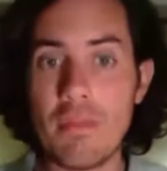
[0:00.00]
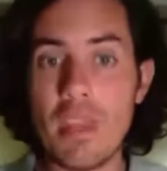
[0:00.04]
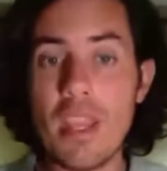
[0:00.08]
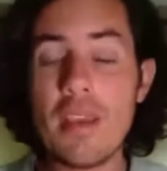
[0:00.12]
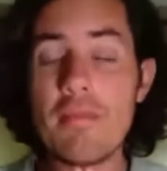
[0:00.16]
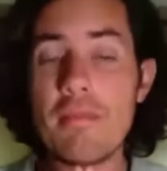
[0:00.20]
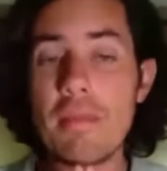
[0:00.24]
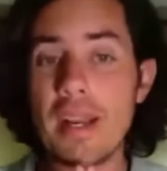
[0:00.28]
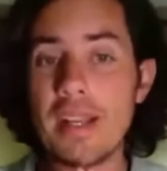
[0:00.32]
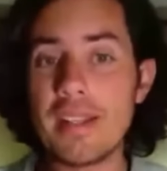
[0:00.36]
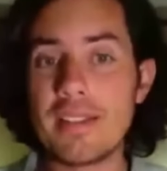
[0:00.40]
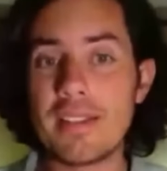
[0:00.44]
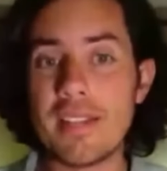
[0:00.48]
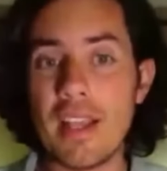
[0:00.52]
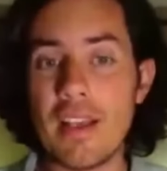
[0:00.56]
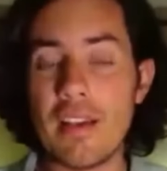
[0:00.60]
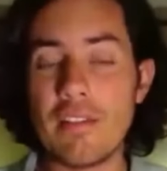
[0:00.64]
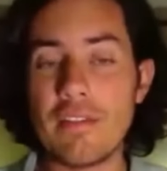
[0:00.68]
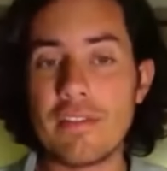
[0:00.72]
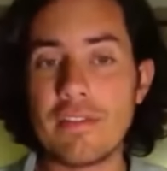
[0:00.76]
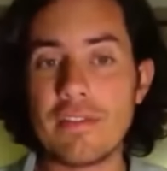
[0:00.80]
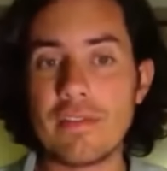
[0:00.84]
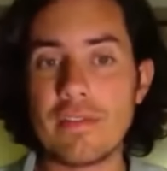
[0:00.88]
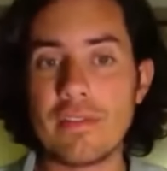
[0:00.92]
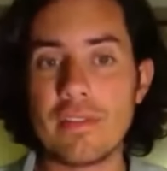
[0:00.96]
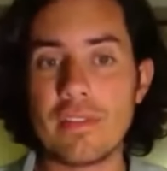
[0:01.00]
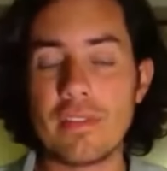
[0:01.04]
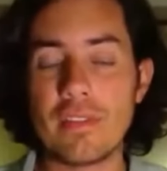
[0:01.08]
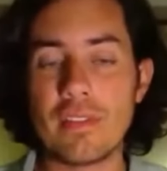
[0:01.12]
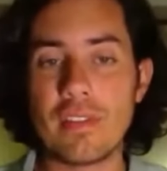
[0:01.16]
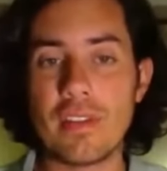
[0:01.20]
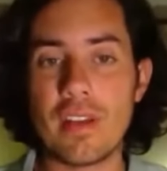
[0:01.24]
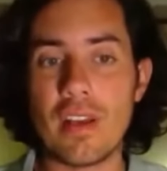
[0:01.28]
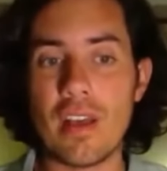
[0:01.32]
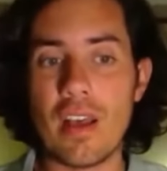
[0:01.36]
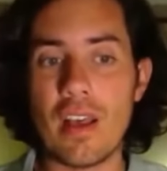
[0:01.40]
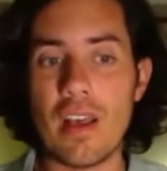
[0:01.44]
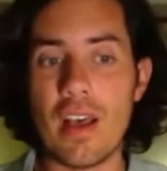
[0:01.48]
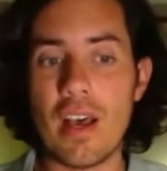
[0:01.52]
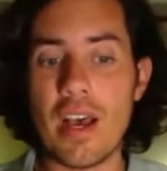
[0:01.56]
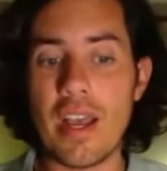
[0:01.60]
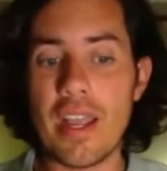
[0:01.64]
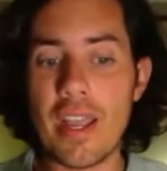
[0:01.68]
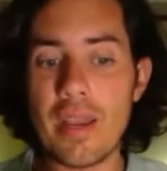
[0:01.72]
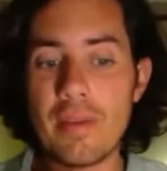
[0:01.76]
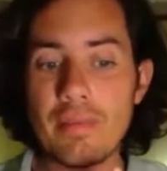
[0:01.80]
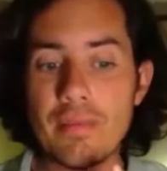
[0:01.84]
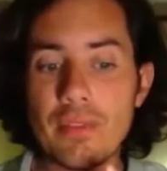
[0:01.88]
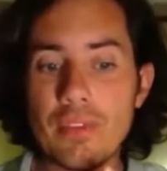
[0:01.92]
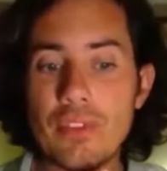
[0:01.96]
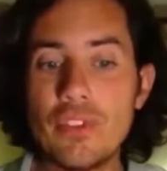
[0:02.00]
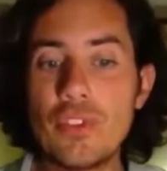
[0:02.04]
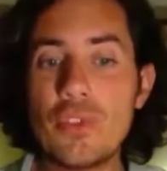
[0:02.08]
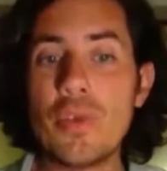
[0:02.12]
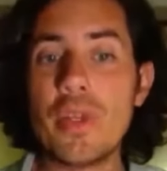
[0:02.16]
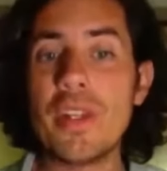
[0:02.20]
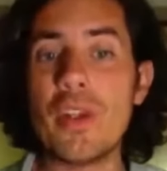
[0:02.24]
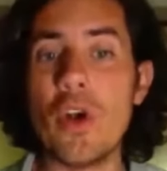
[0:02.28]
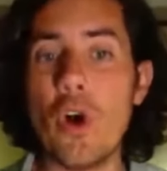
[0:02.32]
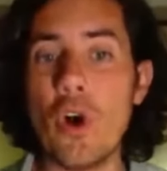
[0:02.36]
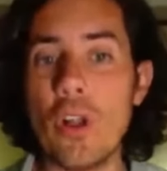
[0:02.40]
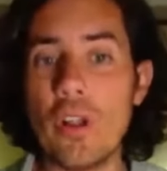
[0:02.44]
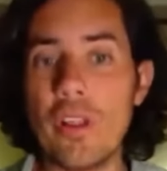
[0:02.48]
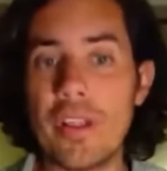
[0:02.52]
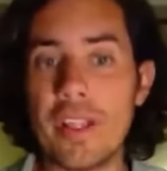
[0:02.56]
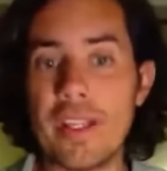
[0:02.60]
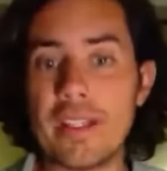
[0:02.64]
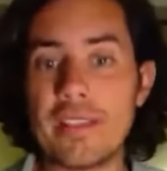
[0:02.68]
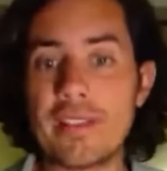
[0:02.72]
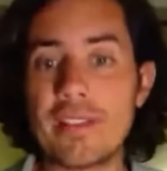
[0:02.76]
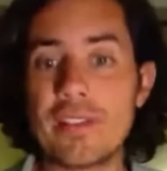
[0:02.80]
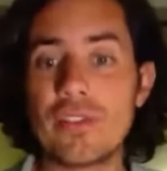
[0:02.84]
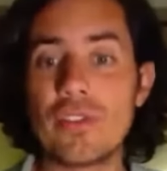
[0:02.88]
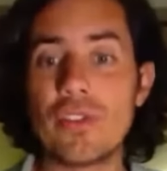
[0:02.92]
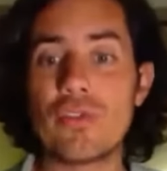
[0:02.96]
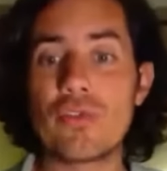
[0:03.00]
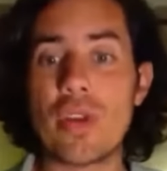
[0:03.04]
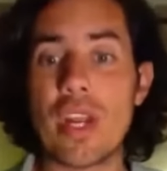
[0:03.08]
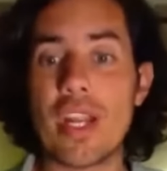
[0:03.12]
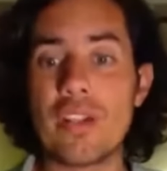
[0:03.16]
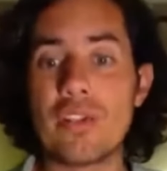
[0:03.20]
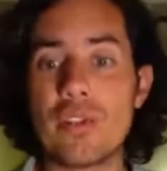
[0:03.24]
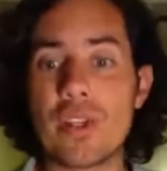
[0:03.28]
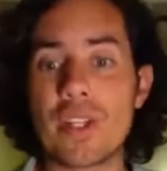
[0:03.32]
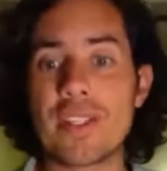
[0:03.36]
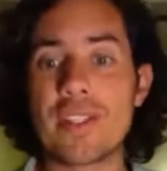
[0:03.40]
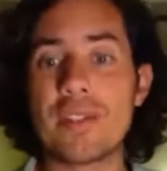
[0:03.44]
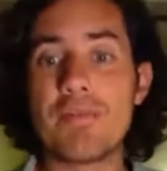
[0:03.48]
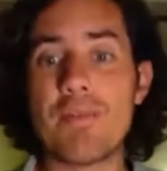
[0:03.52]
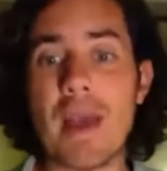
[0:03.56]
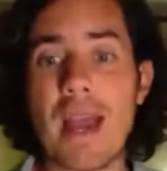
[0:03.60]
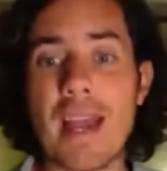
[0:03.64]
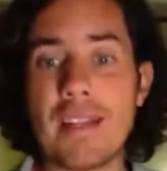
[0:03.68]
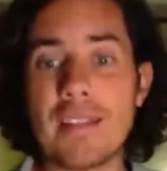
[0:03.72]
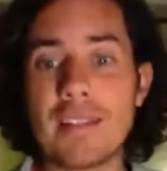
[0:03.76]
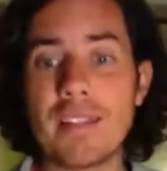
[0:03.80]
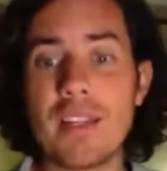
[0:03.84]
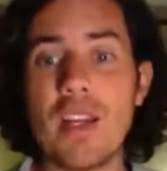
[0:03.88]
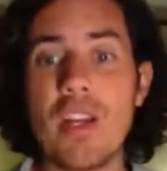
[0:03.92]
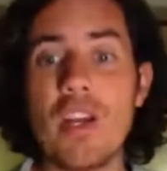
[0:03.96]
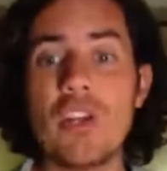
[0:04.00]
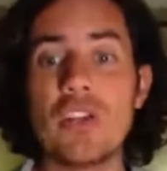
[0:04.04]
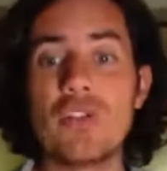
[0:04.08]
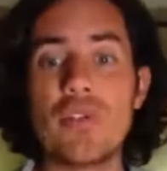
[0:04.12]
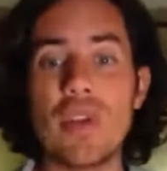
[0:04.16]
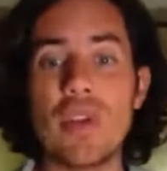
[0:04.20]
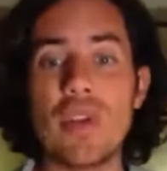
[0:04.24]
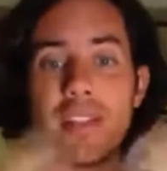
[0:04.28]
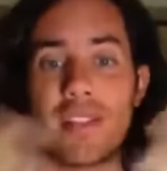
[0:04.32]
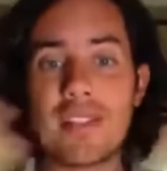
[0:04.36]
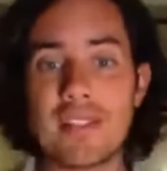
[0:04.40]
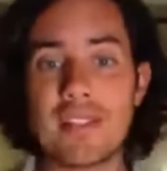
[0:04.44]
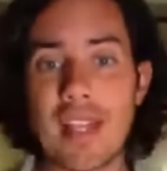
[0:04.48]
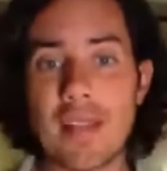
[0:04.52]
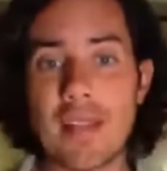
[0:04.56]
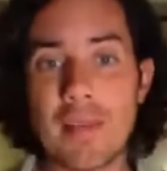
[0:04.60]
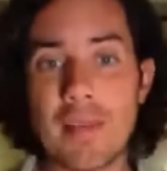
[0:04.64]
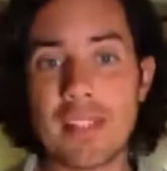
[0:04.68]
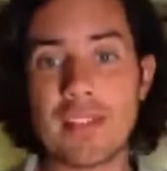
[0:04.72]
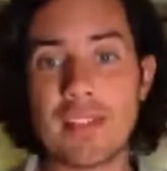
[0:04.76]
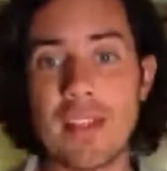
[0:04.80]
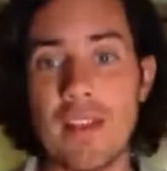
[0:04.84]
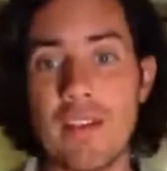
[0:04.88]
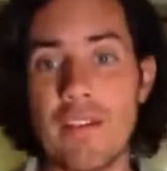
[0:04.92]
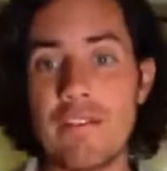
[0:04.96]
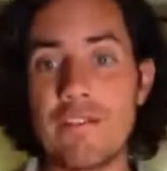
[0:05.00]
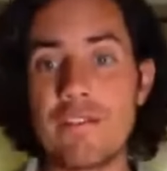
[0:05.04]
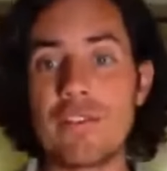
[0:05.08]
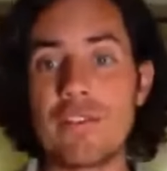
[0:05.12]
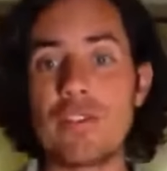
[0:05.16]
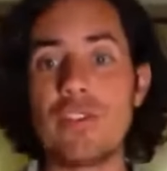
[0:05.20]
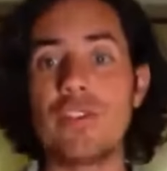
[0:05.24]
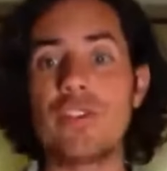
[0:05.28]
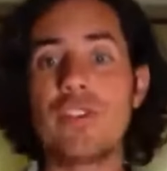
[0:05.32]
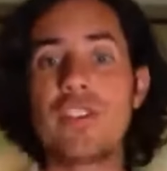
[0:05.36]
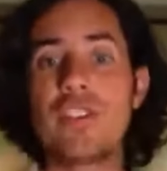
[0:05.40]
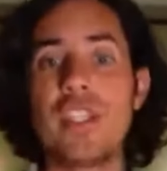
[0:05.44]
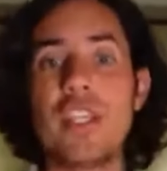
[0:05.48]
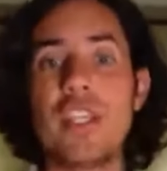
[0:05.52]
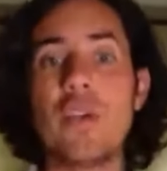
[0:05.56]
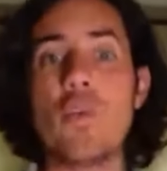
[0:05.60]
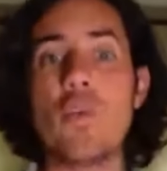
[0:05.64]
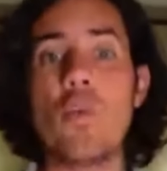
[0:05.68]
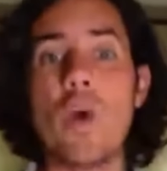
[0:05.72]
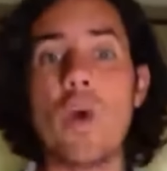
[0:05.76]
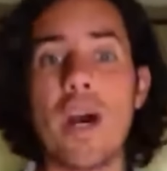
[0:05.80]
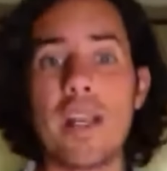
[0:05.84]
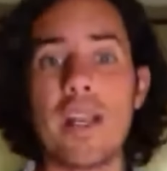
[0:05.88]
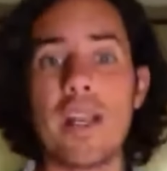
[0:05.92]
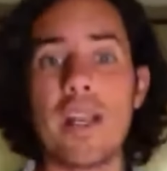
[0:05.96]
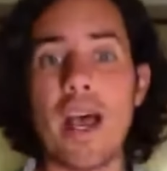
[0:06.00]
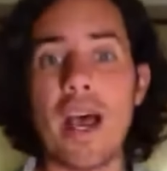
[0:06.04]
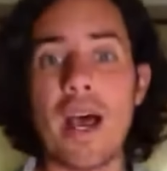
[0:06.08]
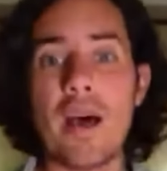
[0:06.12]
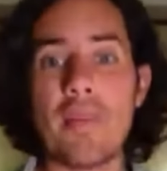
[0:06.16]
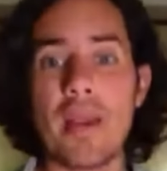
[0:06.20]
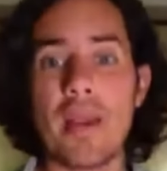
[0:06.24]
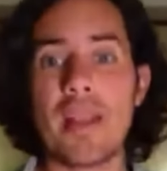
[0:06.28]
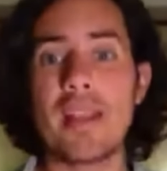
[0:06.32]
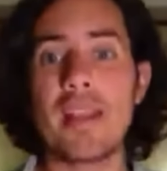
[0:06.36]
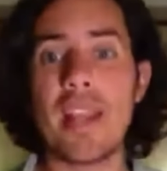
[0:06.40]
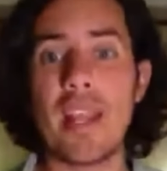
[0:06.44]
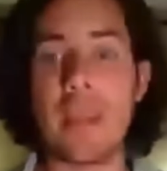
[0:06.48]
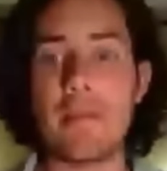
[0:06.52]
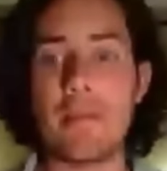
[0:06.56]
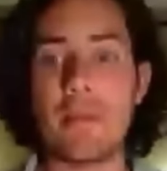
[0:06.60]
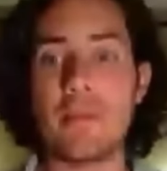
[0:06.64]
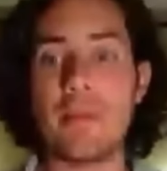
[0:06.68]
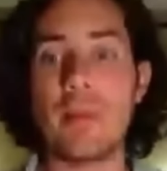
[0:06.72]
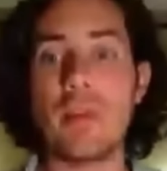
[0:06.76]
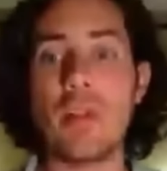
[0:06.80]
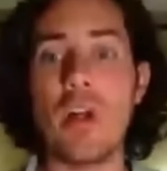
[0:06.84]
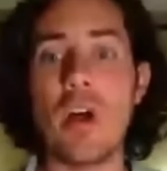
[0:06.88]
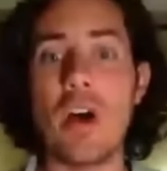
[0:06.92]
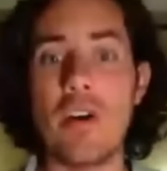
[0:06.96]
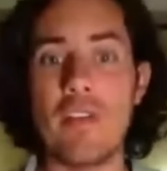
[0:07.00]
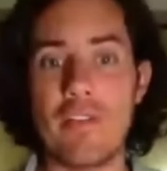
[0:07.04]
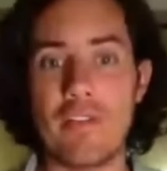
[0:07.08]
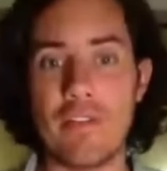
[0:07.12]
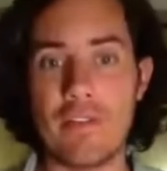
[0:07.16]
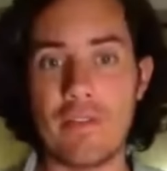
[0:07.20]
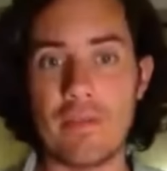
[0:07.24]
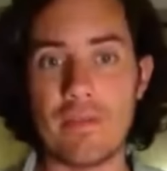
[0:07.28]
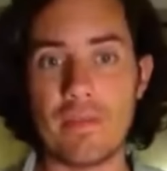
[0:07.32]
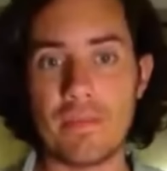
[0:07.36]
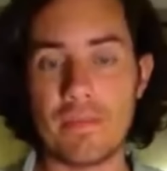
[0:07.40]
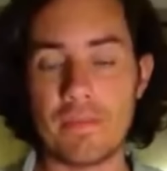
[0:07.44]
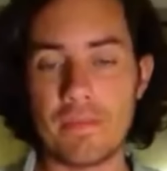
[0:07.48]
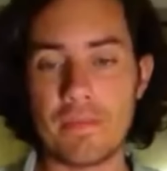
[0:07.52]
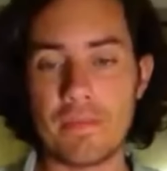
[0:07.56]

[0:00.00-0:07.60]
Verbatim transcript: me myself, I am doing all this to try to expand, to understand myself, to see what am I capable of.